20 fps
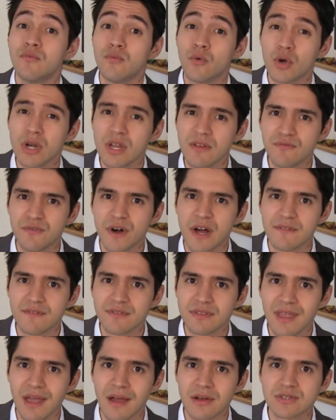
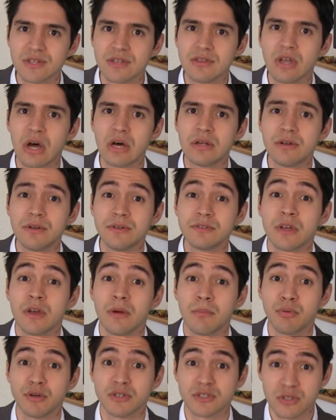
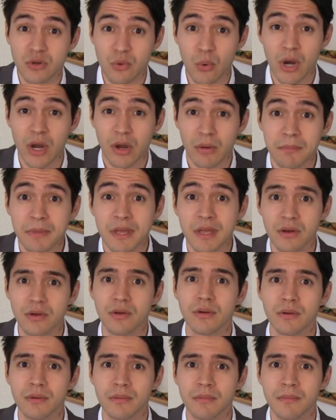$45,000 per square
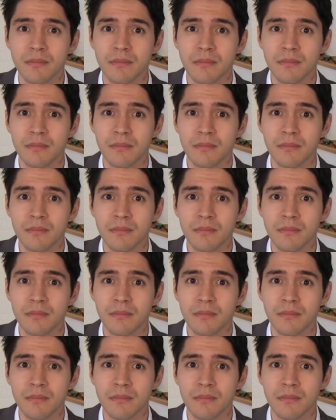meter.